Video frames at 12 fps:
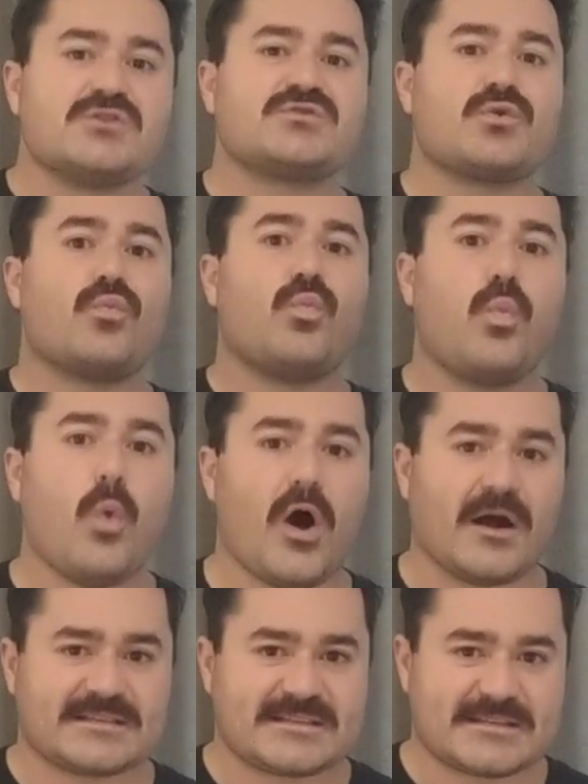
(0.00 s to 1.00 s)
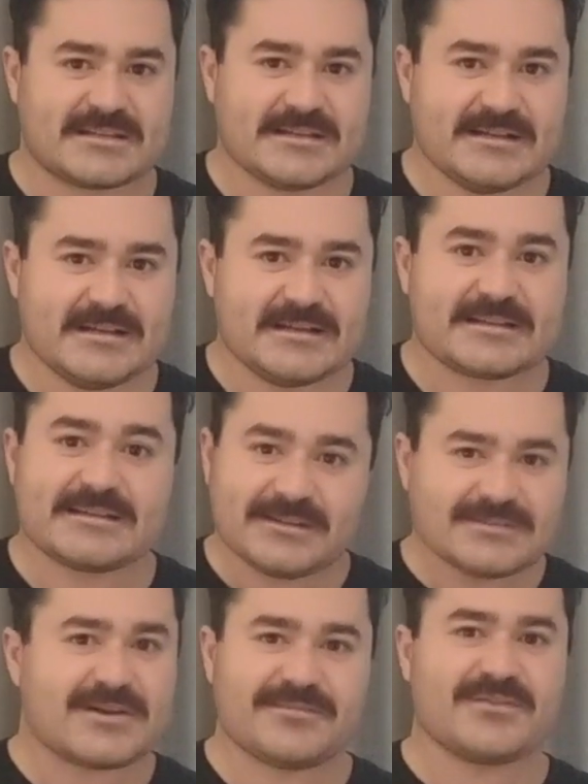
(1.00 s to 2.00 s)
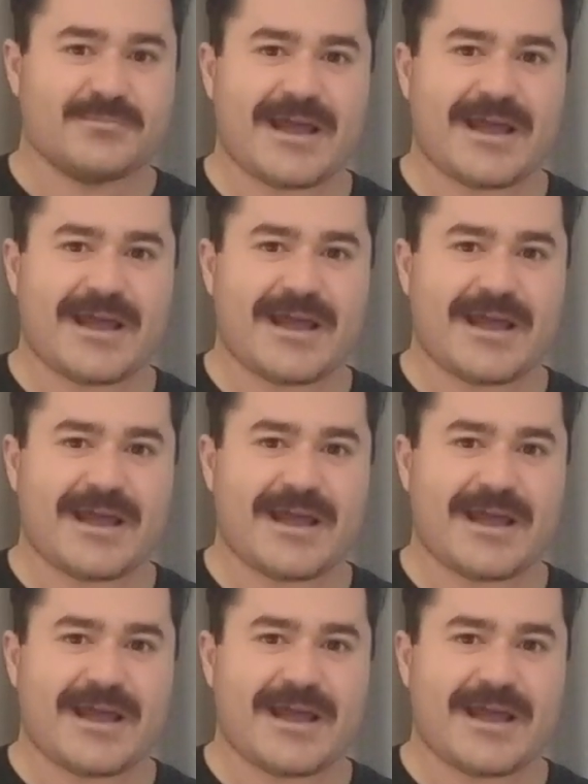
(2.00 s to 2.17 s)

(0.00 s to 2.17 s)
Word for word: So what killed off the